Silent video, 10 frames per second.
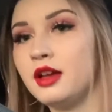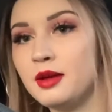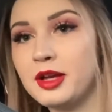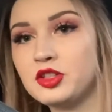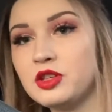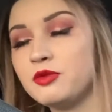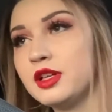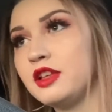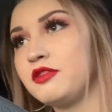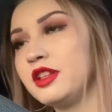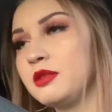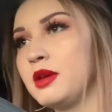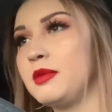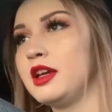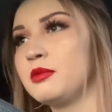I'm actually really feeling my
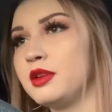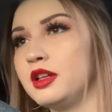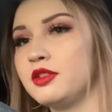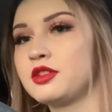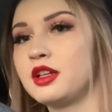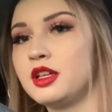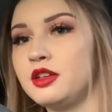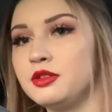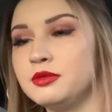makeup right now. It's kind of cute.